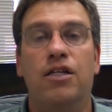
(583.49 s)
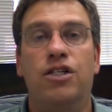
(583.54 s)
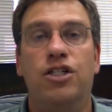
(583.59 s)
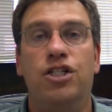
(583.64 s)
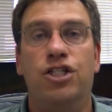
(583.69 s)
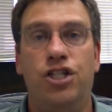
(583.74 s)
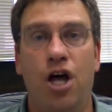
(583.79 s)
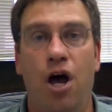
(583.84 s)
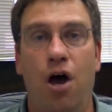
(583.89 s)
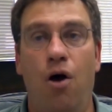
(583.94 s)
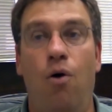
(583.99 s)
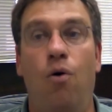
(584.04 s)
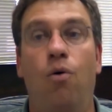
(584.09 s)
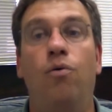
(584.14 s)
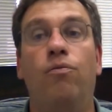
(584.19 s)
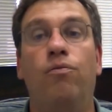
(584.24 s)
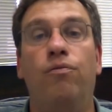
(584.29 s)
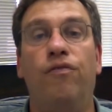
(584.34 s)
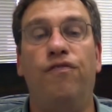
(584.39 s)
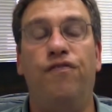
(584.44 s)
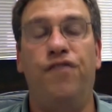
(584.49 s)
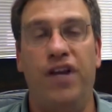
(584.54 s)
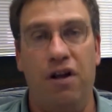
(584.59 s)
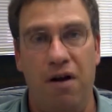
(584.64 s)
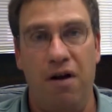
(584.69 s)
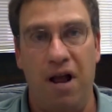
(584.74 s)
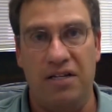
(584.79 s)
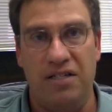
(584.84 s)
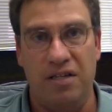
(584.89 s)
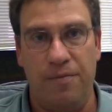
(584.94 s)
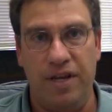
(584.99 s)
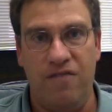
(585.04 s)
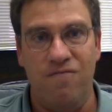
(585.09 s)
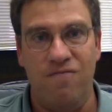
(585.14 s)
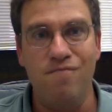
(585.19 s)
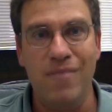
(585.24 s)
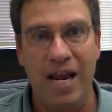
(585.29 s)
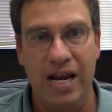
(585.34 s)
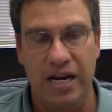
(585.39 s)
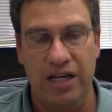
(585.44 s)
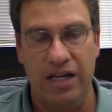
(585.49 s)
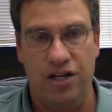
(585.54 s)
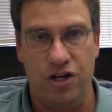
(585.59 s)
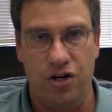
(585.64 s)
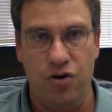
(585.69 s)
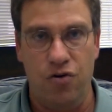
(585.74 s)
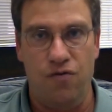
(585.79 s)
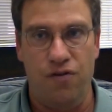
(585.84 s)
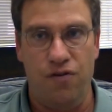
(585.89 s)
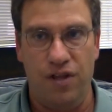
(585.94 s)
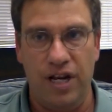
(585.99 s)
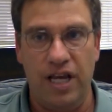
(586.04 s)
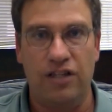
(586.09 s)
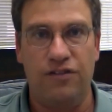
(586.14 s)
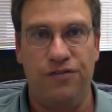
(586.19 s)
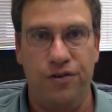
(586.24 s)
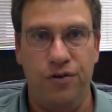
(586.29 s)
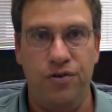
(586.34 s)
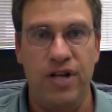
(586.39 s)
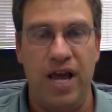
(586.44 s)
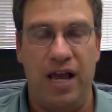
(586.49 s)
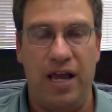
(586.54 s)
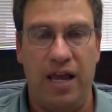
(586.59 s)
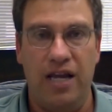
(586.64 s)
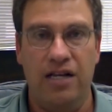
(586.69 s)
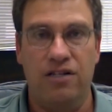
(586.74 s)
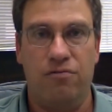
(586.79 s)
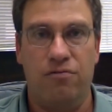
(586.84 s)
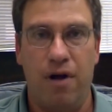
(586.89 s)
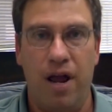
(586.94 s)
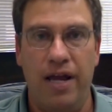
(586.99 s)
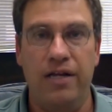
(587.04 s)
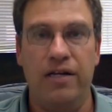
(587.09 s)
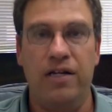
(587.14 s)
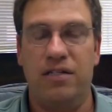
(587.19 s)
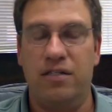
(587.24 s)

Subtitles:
so figure out something of meaning to do for the next few decades, right?